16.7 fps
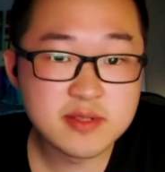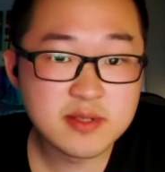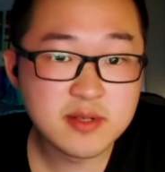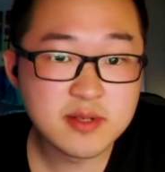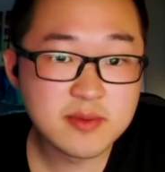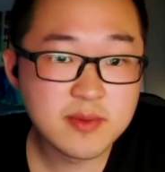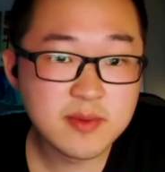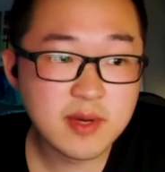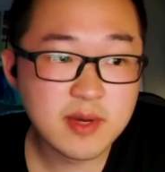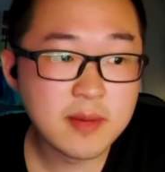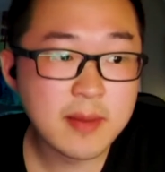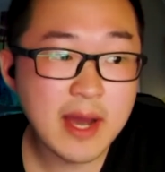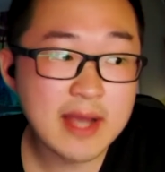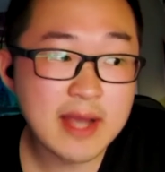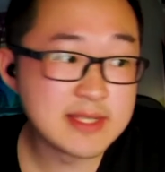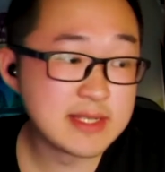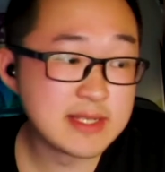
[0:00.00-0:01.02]
So
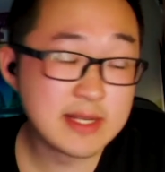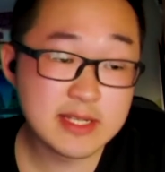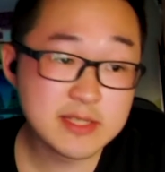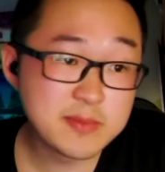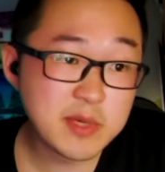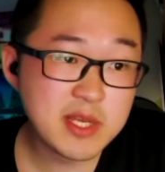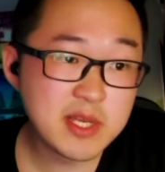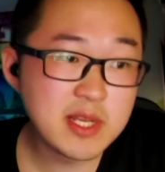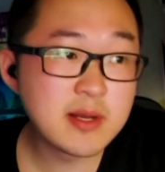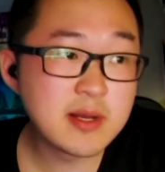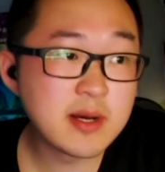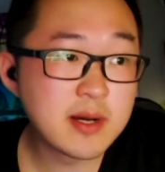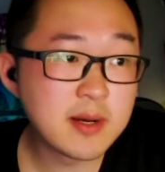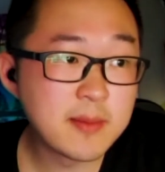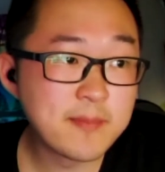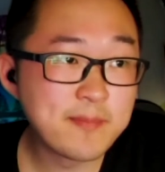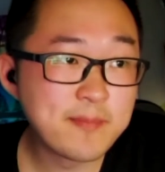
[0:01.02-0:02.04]
I did explain it.
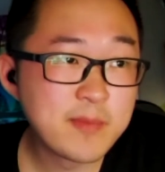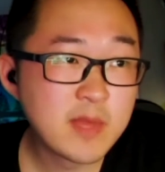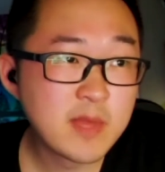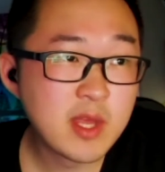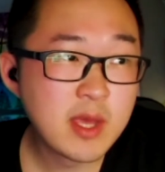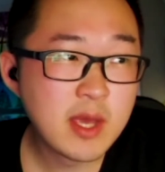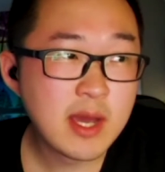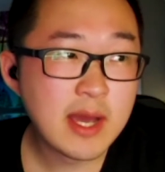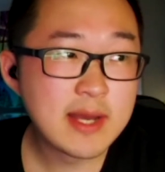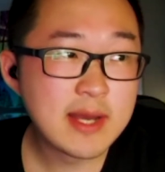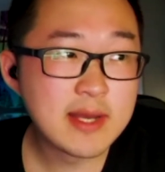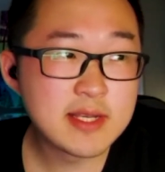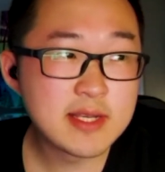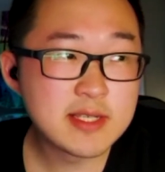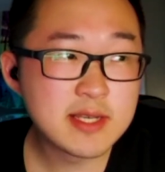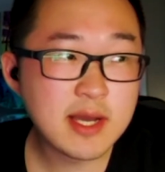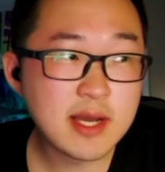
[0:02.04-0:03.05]

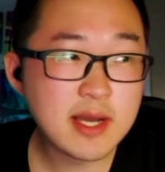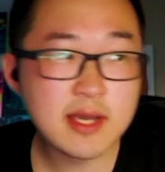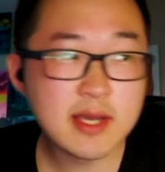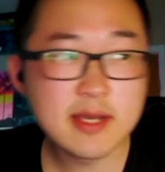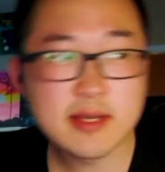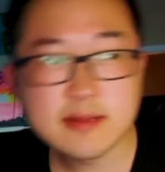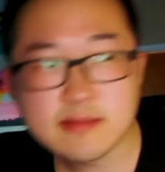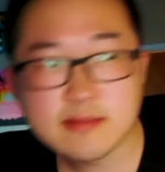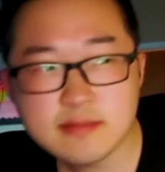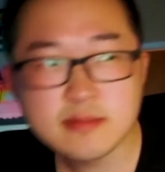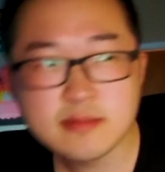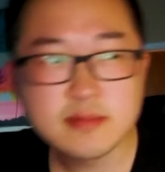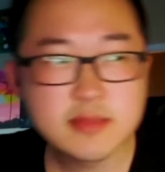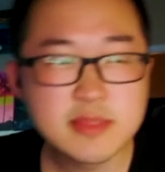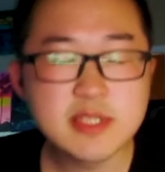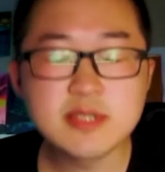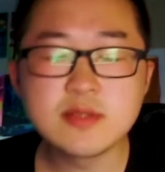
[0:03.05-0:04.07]
I
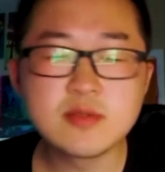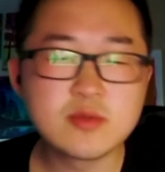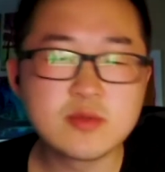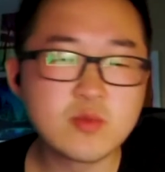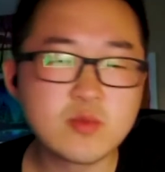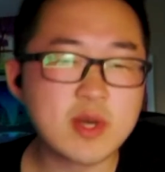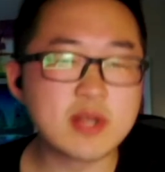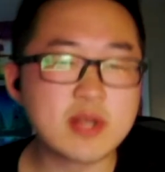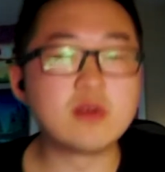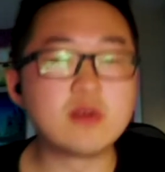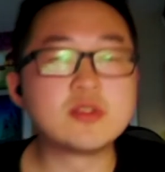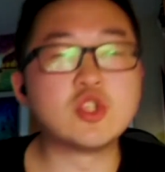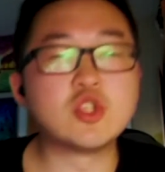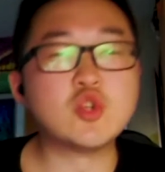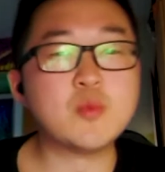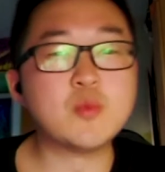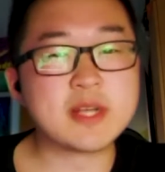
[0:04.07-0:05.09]
didn't want to go
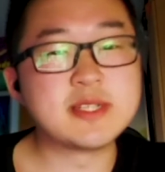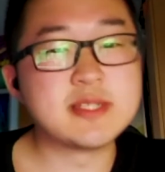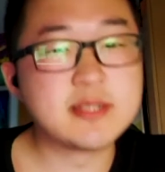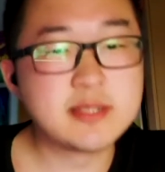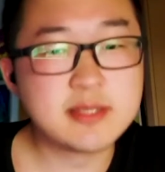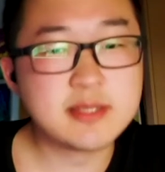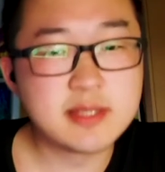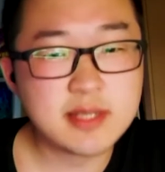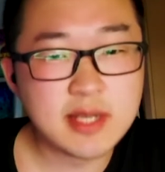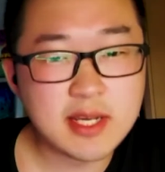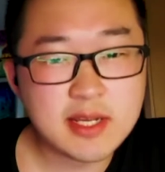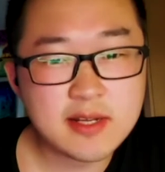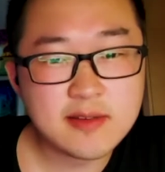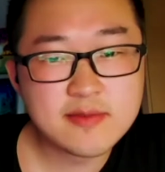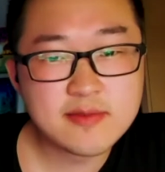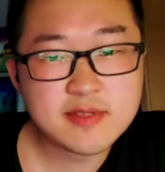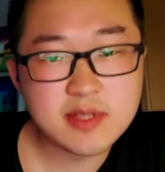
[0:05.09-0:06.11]
too much into the
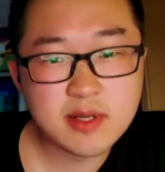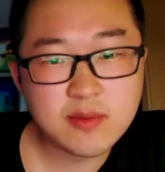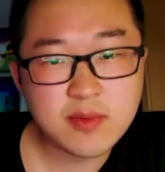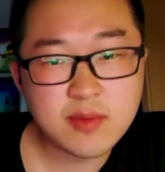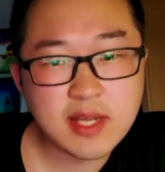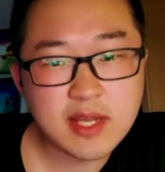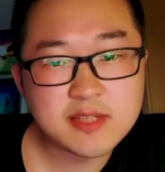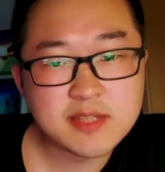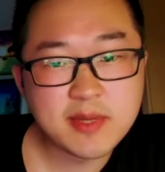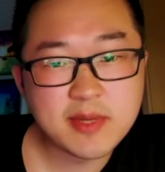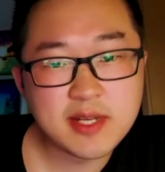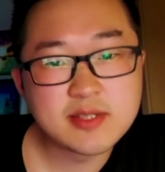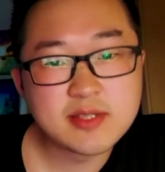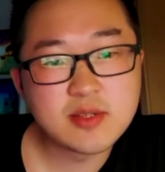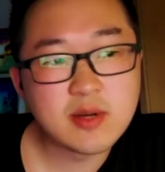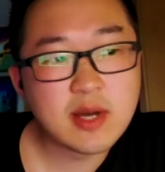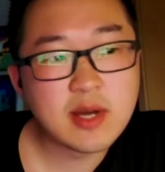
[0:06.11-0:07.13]
negatives when I explained
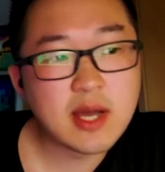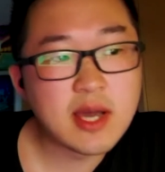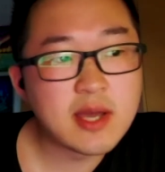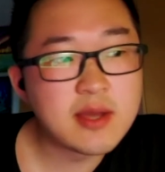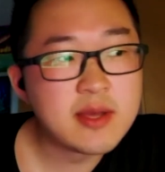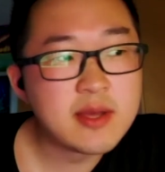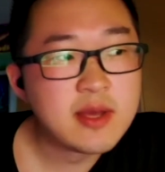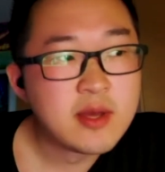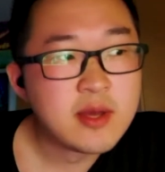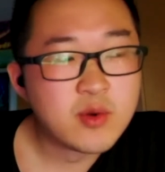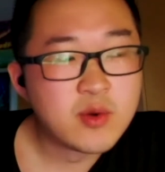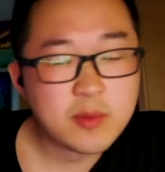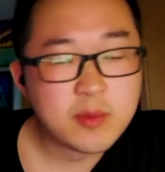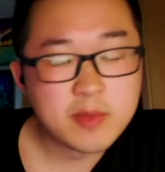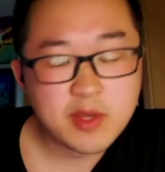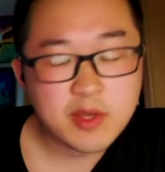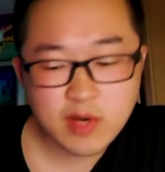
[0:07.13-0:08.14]
it. So I
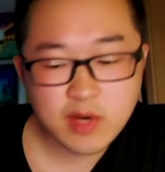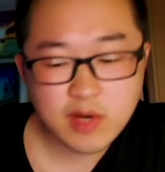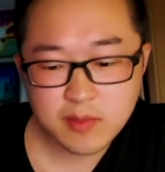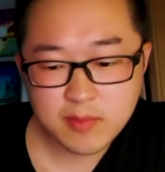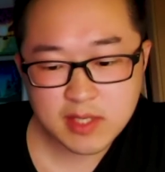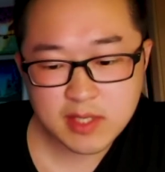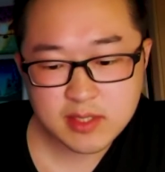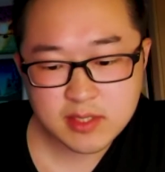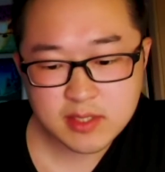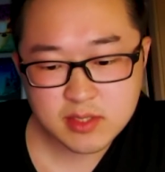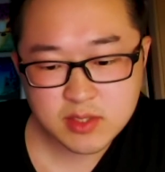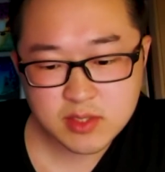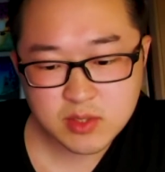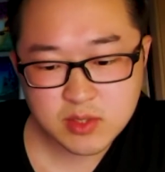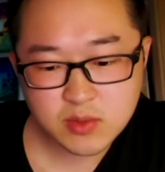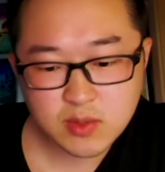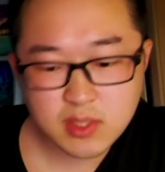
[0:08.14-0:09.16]
normally recommend
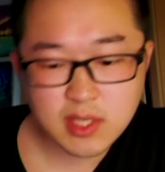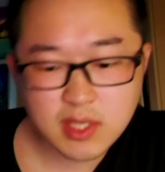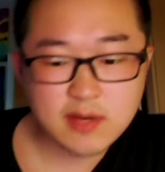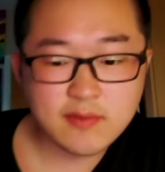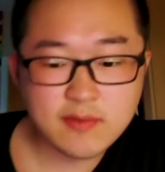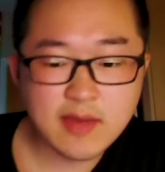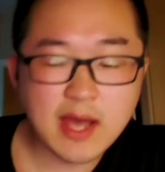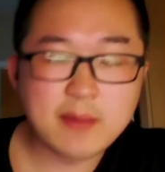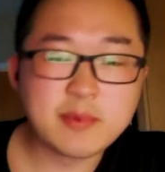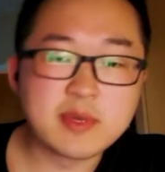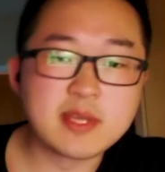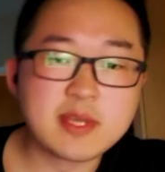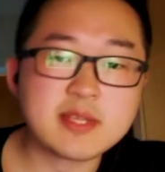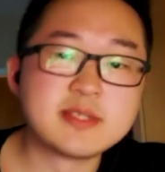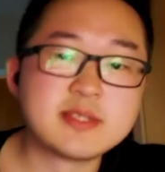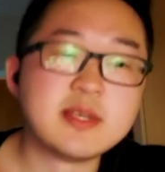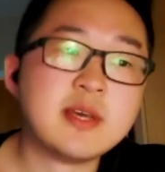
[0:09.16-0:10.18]
to a lot of
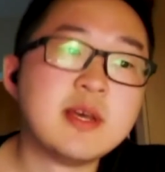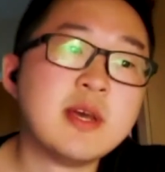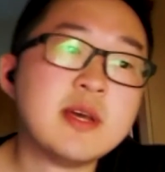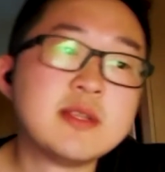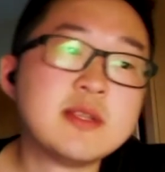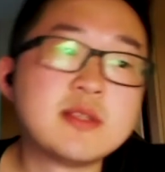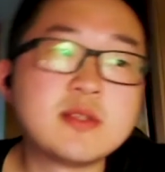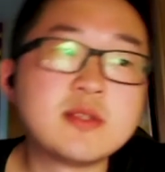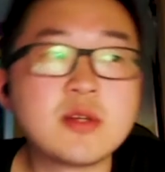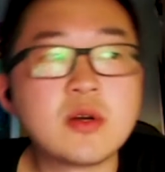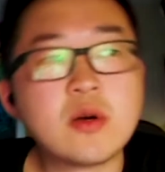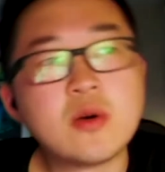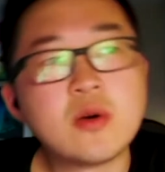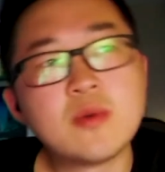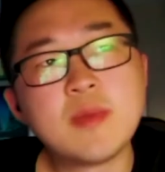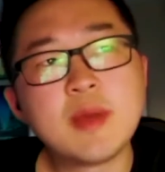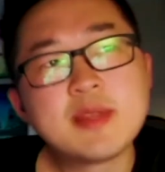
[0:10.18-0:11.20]
applicants to
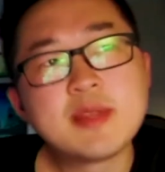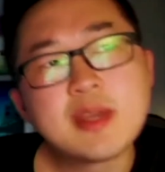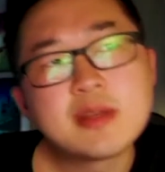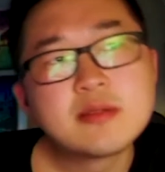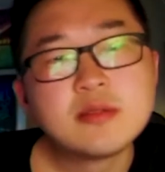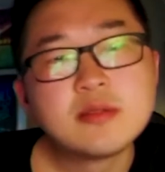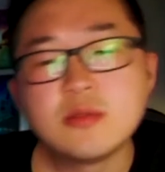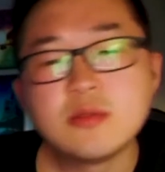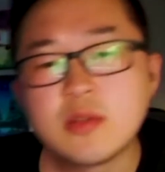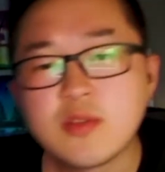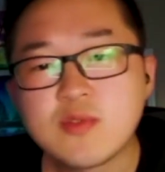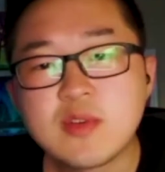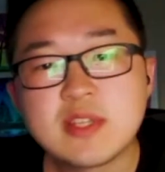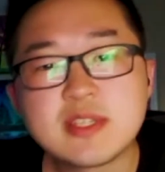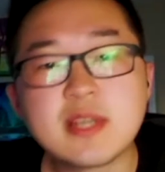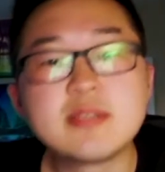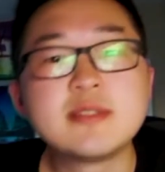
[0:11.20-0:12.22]
go maybe like 2 to
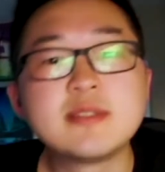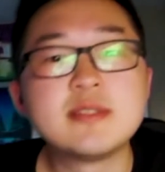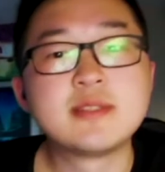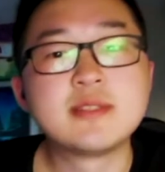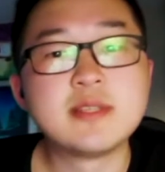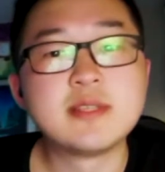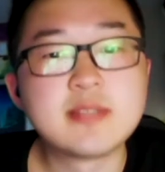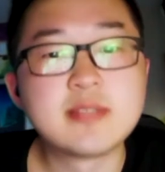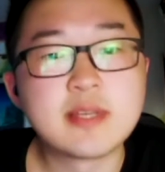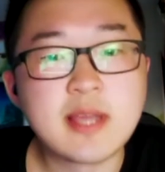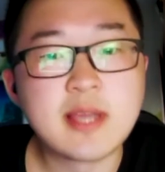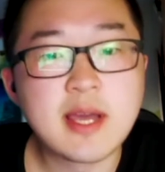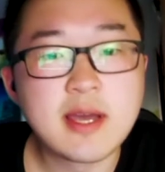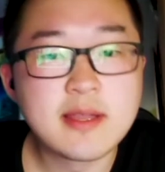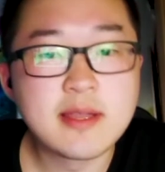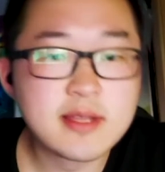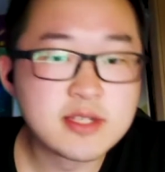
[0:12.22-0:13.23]
3 sentences like
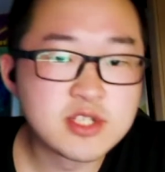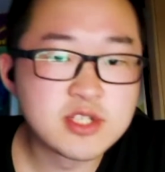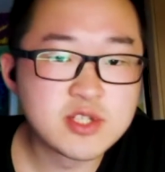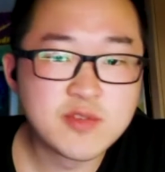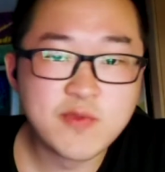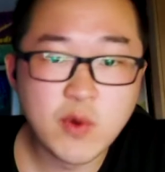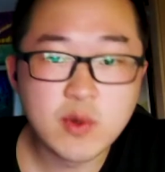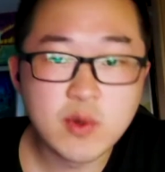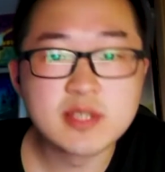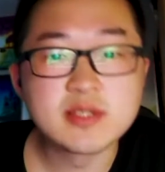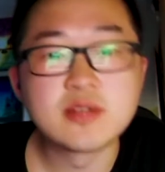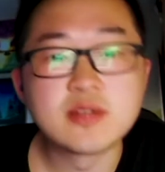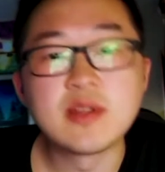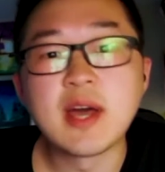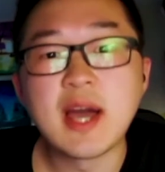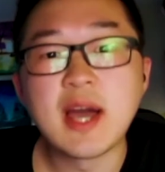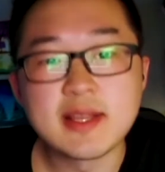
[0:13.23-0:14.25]
that, and then just focus on
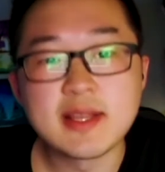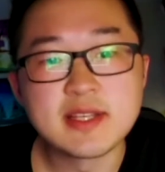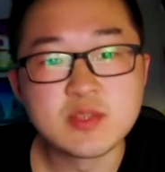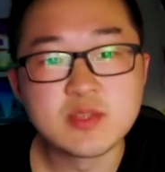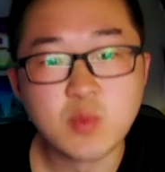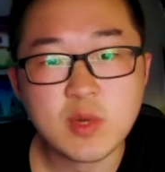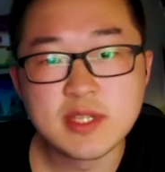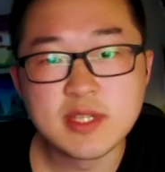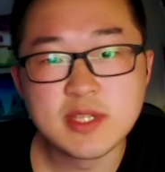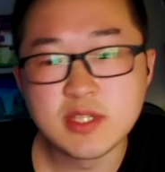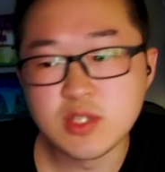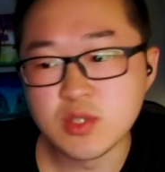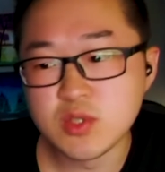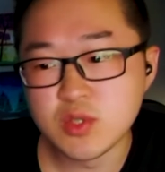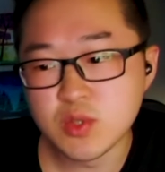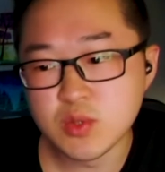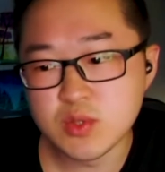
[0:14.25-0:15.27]
the highlights. What did
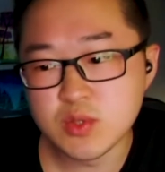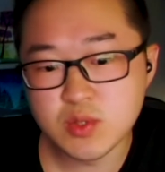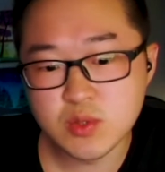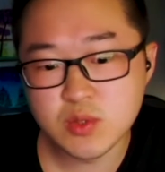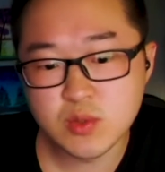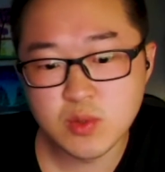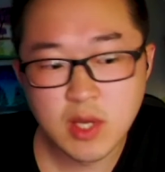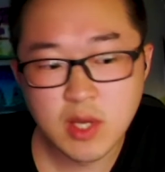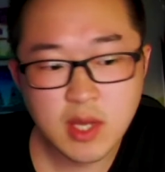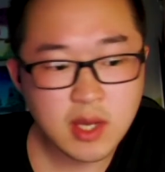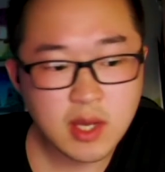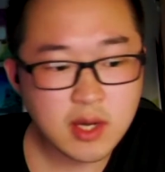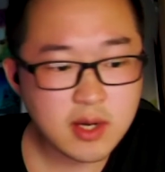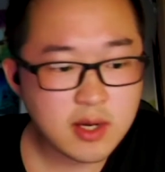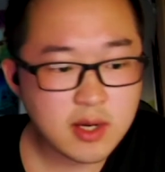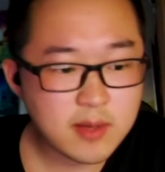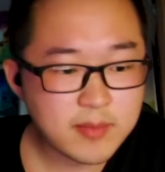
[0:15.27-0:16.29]
you do to
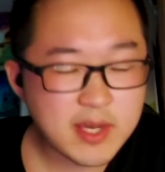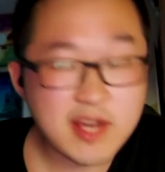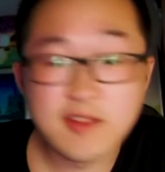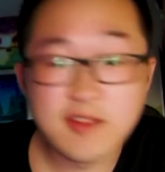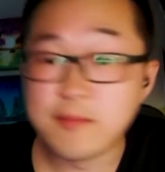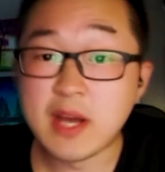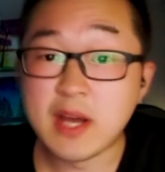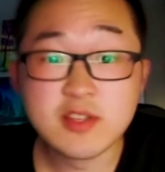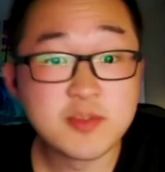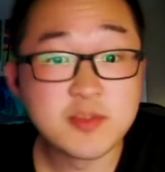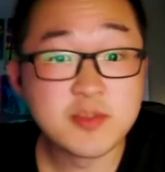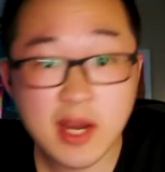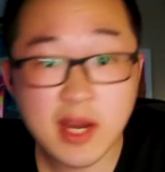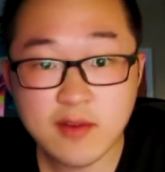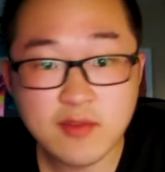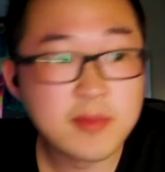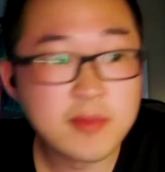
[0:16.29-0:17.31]
kind of bounce
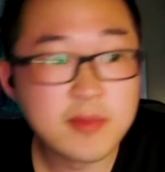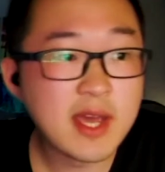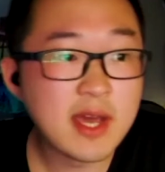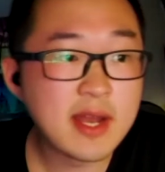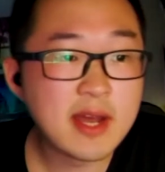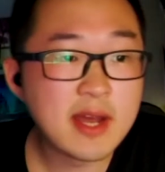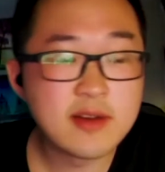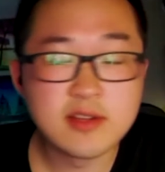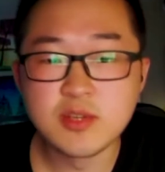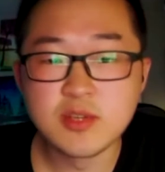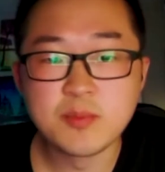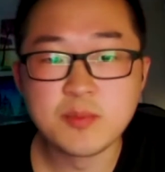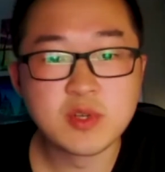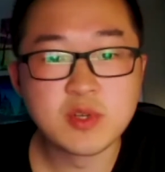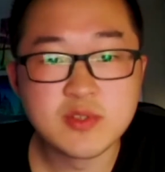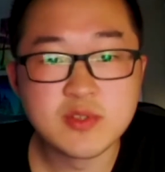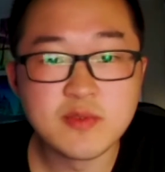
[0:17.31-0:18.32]
back from that? How did you
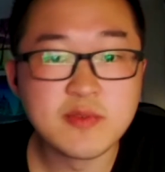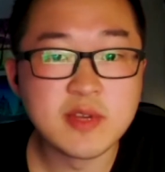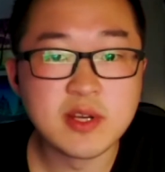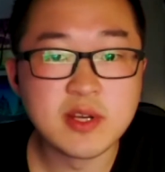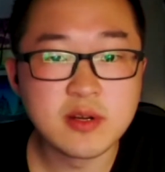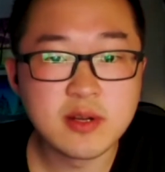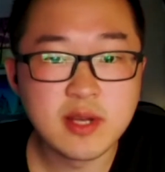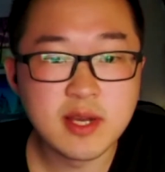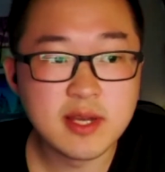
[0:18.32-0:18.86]
persevere?